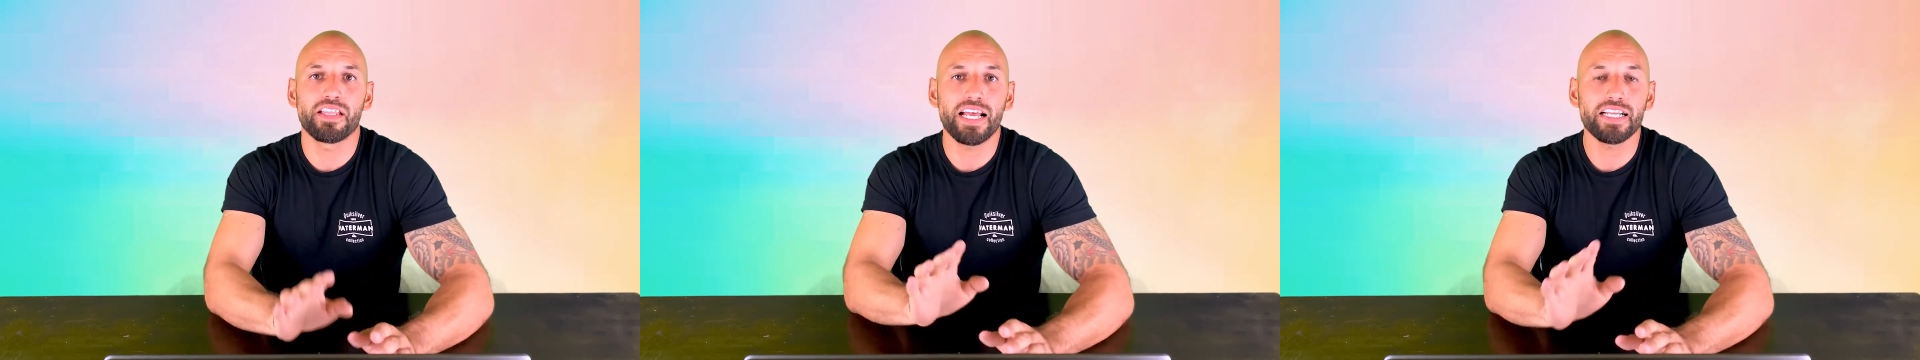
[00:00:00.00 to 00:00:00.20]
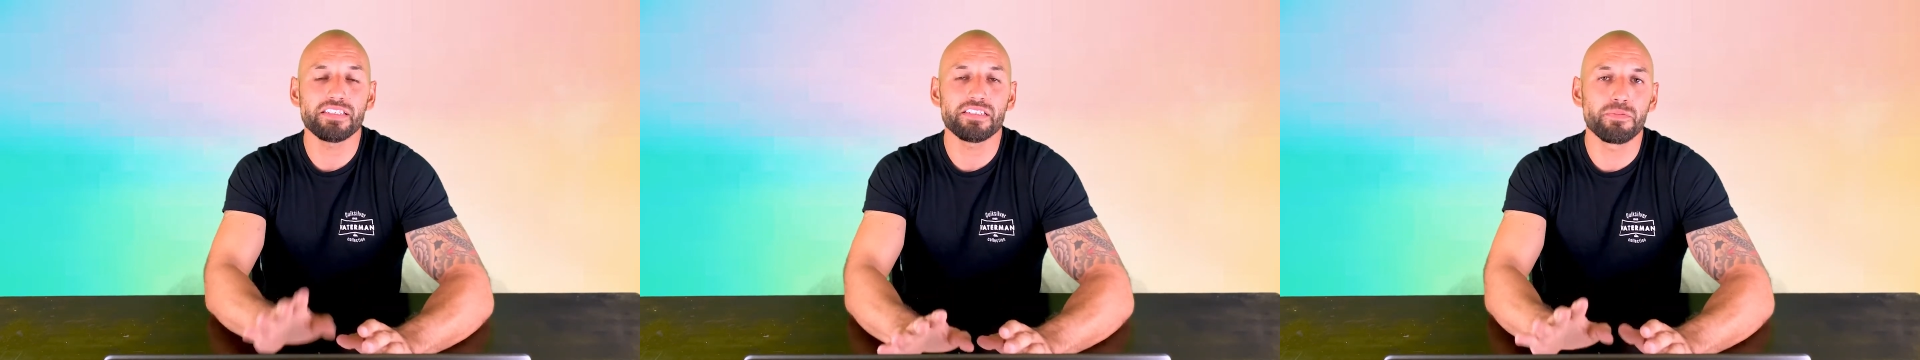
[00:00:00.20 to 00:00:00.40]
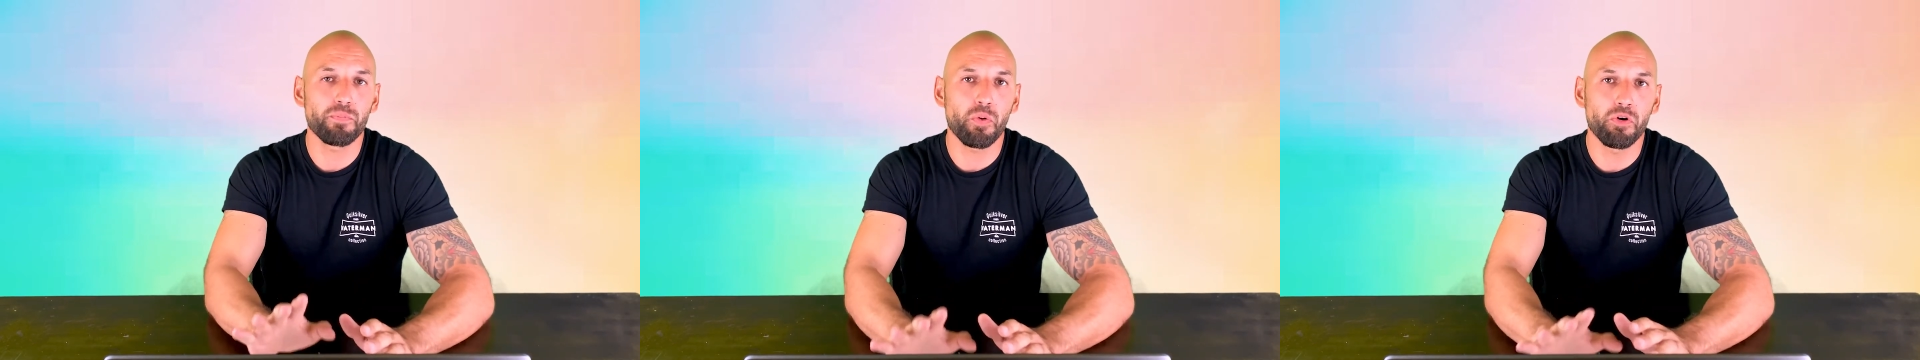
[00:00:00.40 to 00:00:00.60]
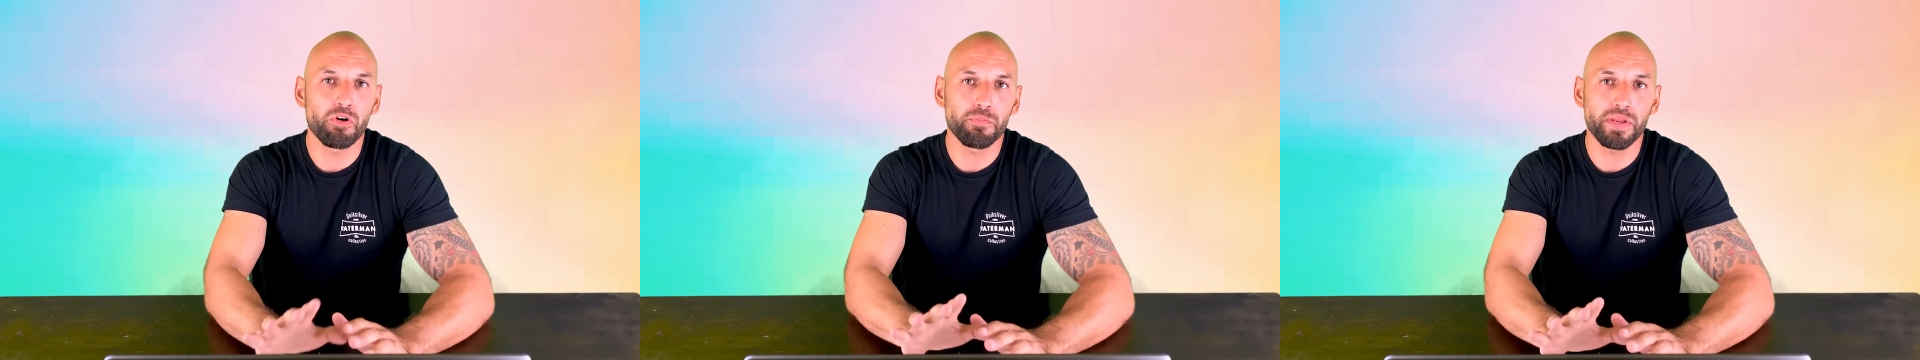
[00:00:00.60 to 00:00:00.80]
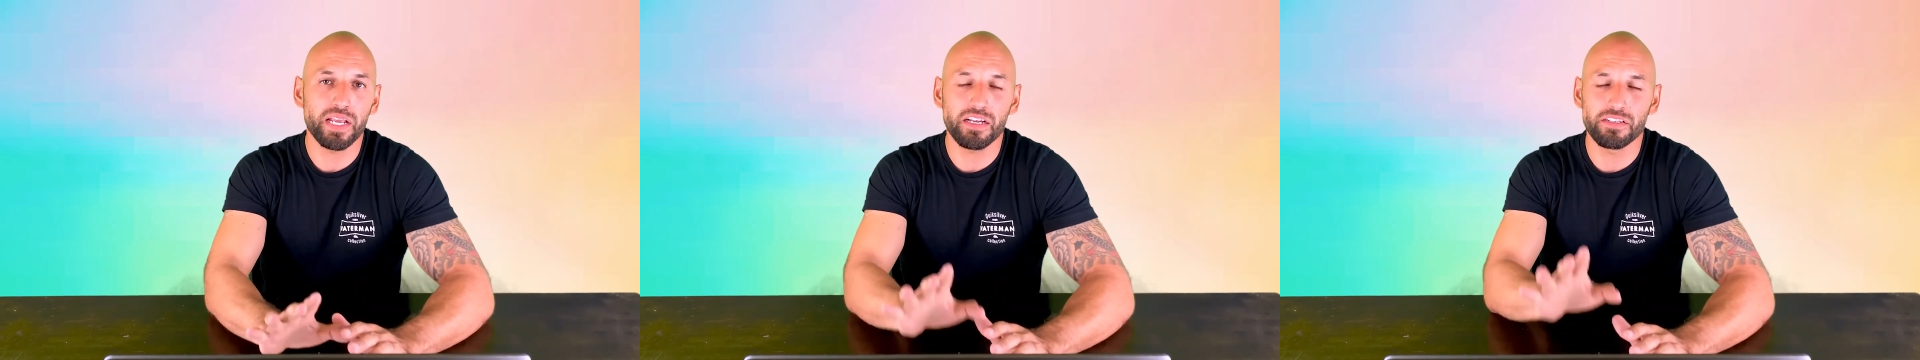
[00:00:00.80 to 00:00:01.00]
That's
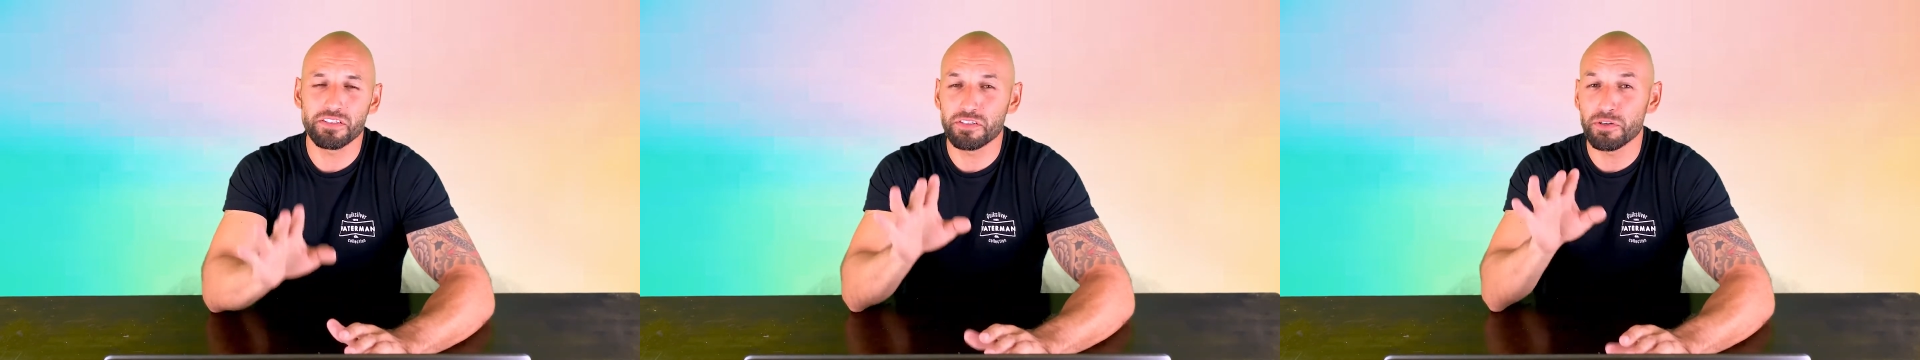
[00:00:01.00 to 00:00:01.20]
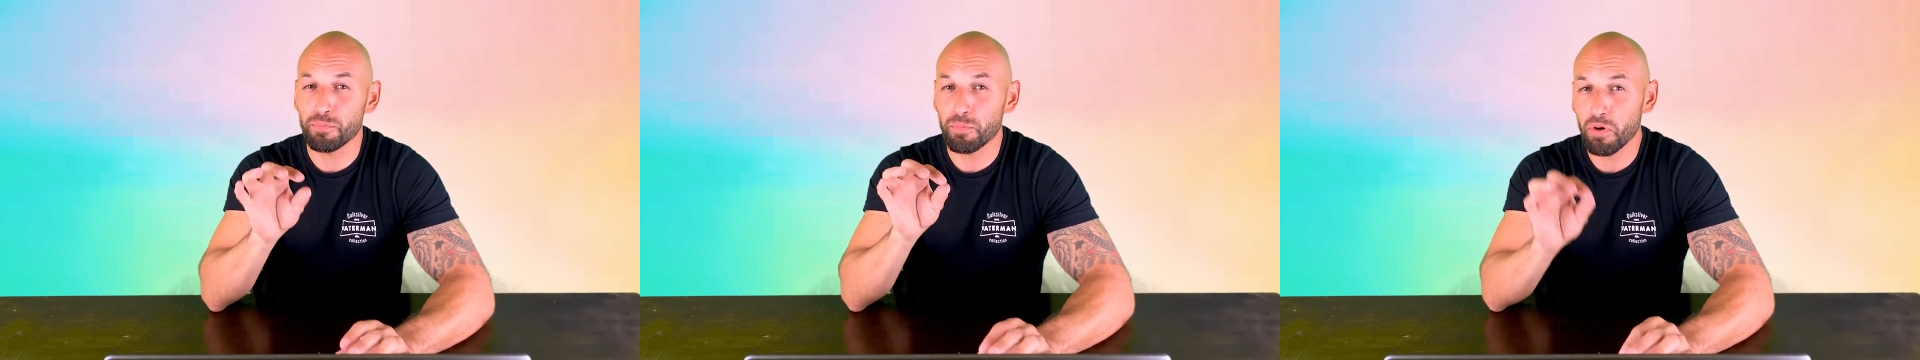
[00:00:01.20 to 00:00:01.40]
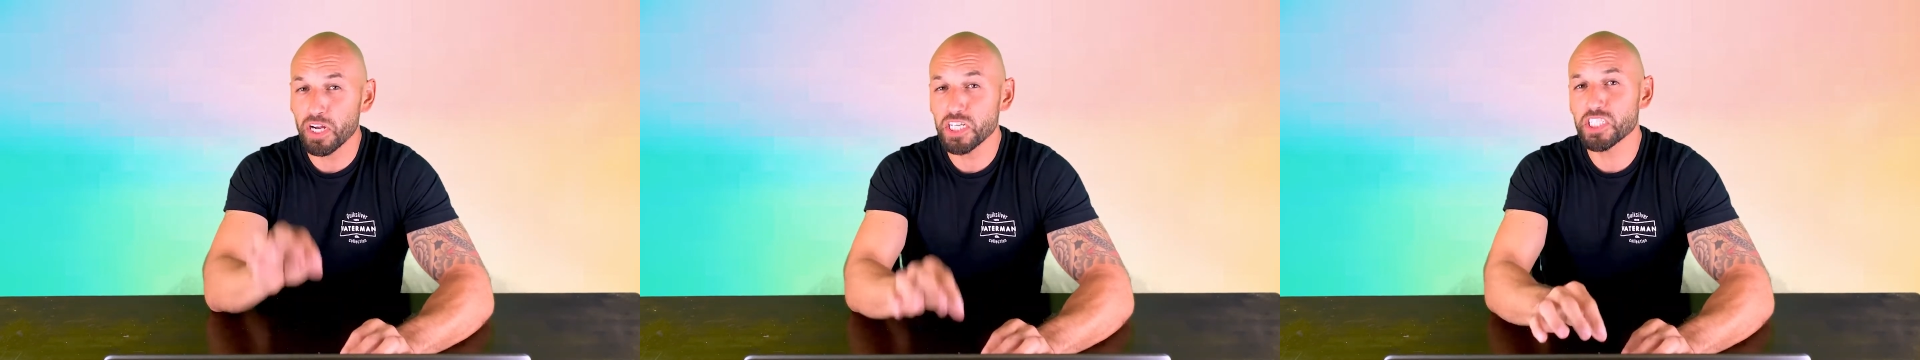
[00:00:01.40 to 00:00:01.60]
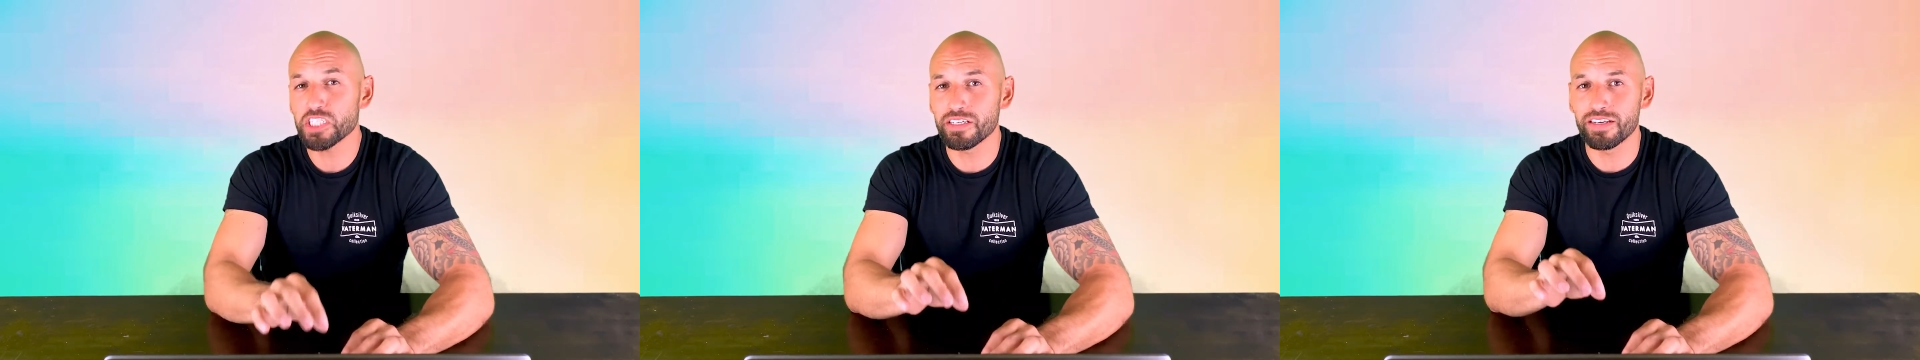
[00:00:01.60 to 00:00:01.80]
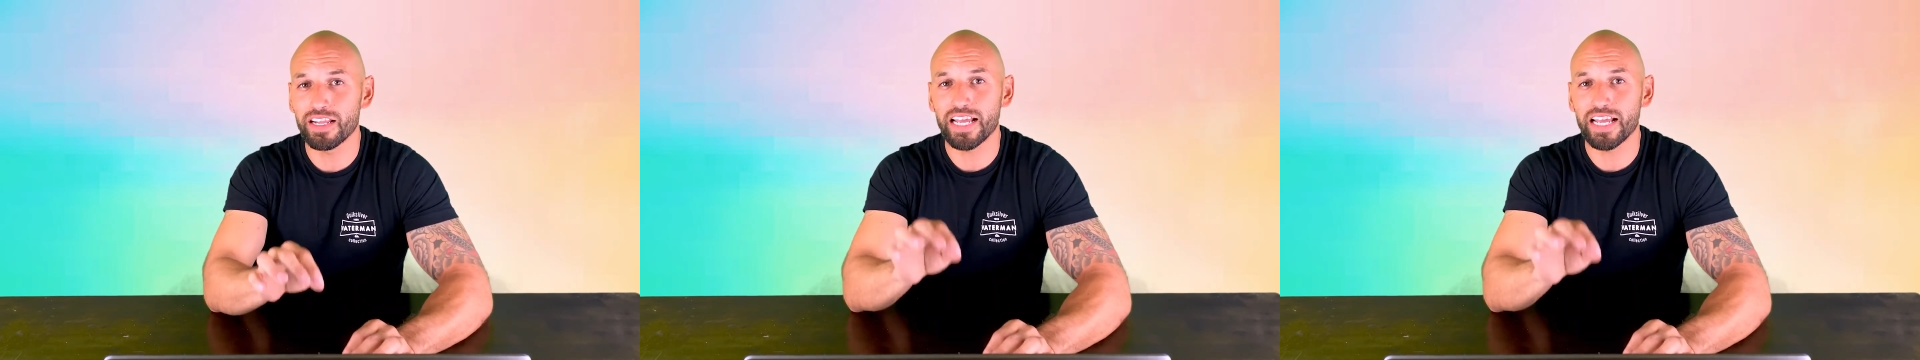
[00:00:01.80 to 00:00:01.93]
important because depression